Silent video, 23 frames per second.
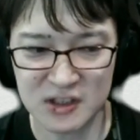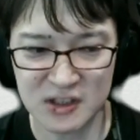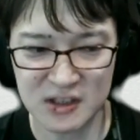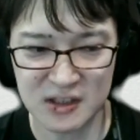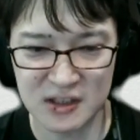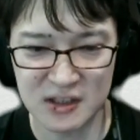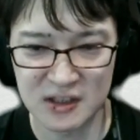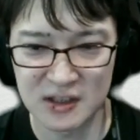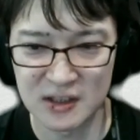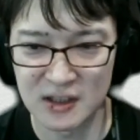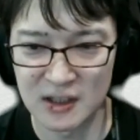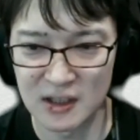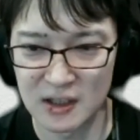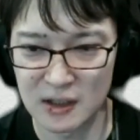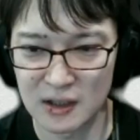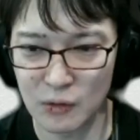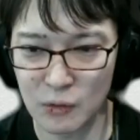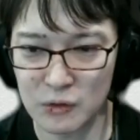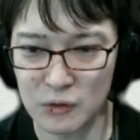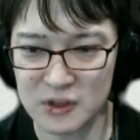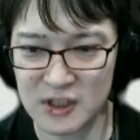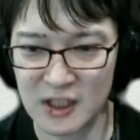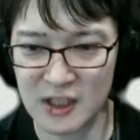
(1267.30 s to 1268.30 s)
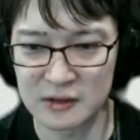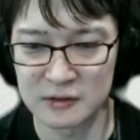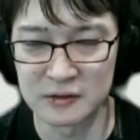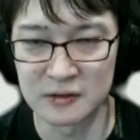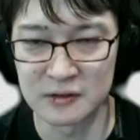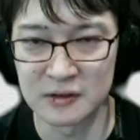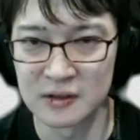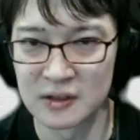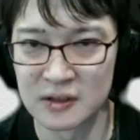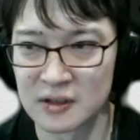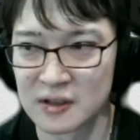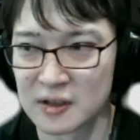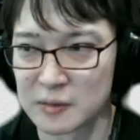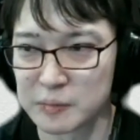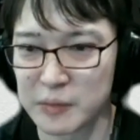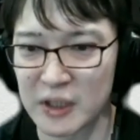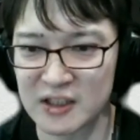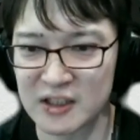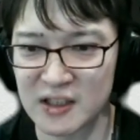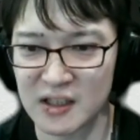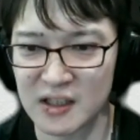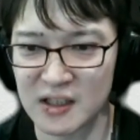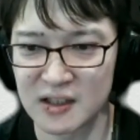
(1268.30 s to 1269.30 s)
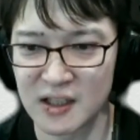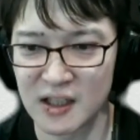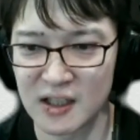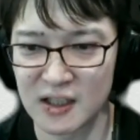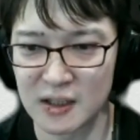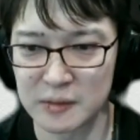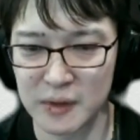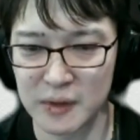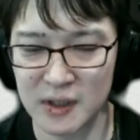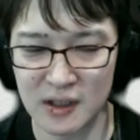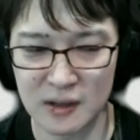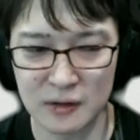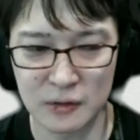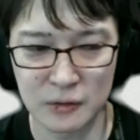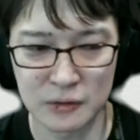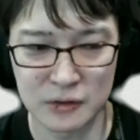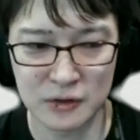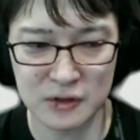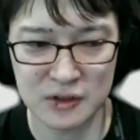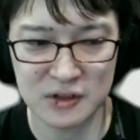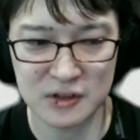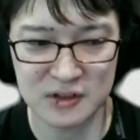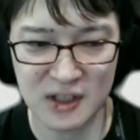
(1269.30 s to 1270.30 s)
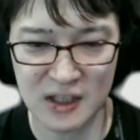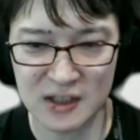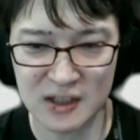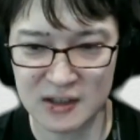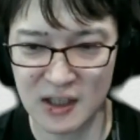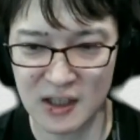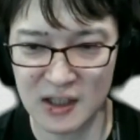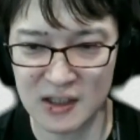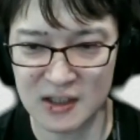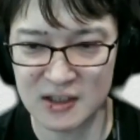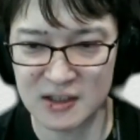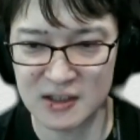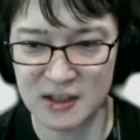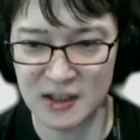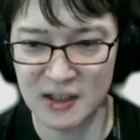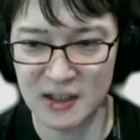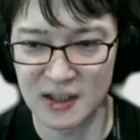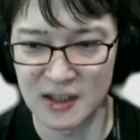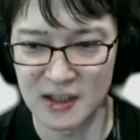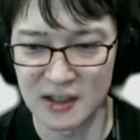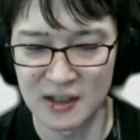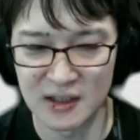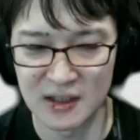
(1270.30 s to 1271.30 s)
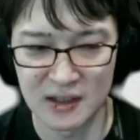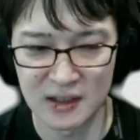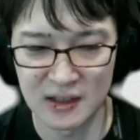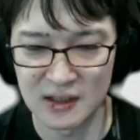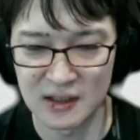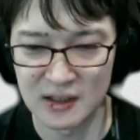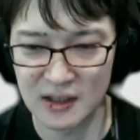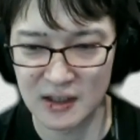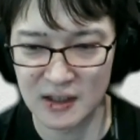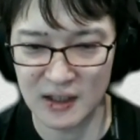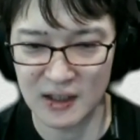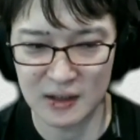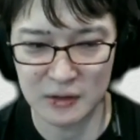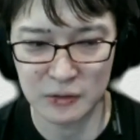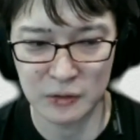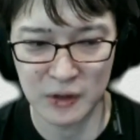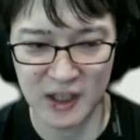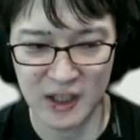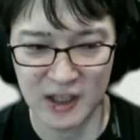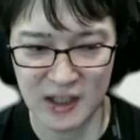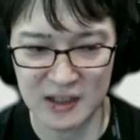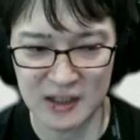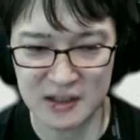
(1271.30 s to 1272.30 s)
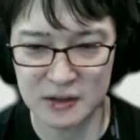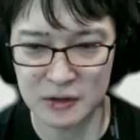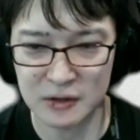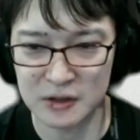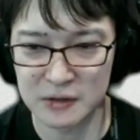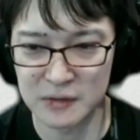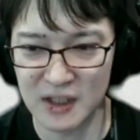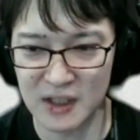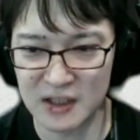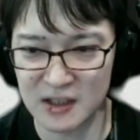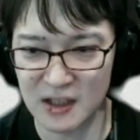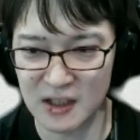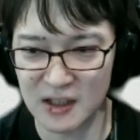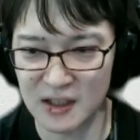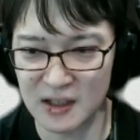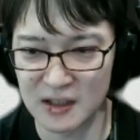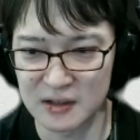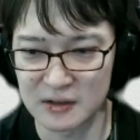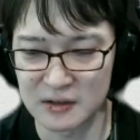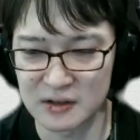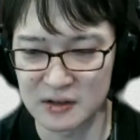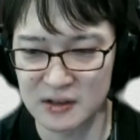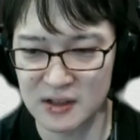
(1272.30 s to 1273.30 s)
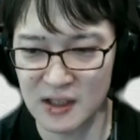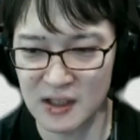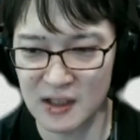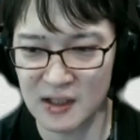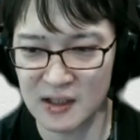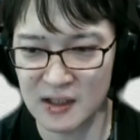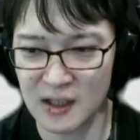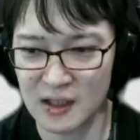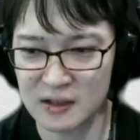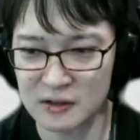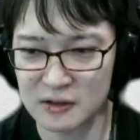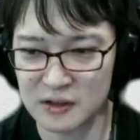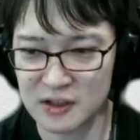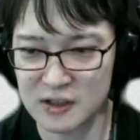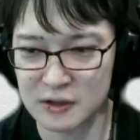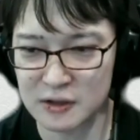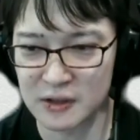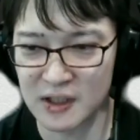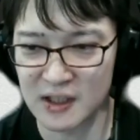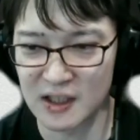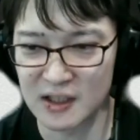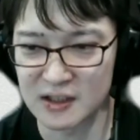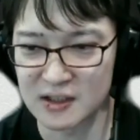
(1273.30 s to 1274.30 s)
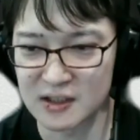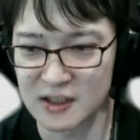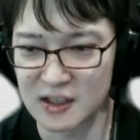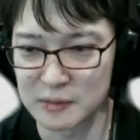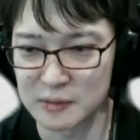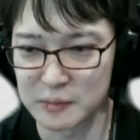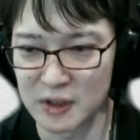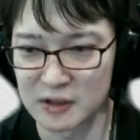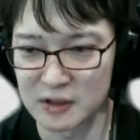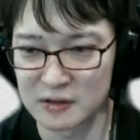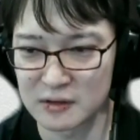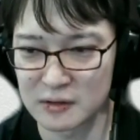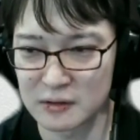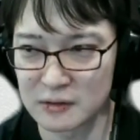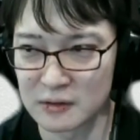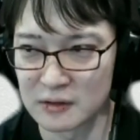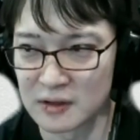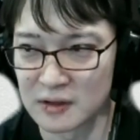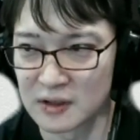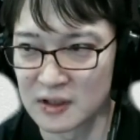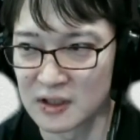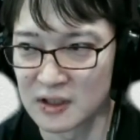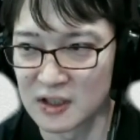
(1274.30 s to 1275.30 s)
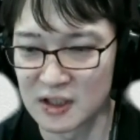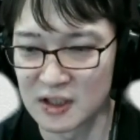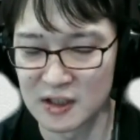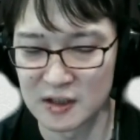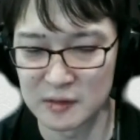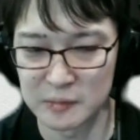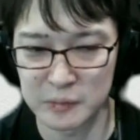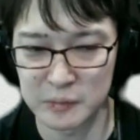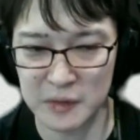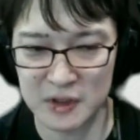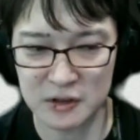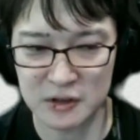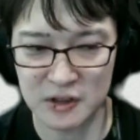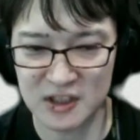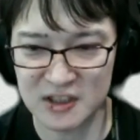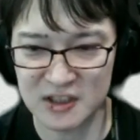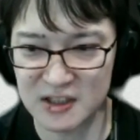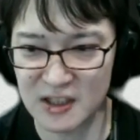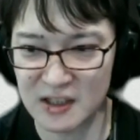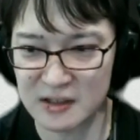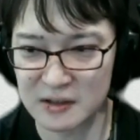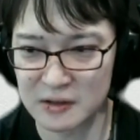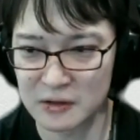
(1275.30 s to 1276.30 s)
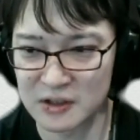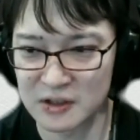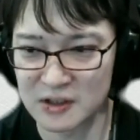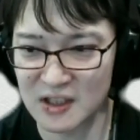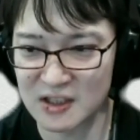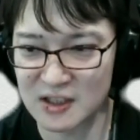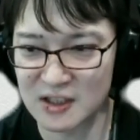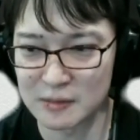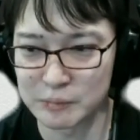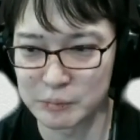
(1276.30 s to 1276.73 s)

So if the latter is the case, it would be a mistake to reduce the movie article for this user.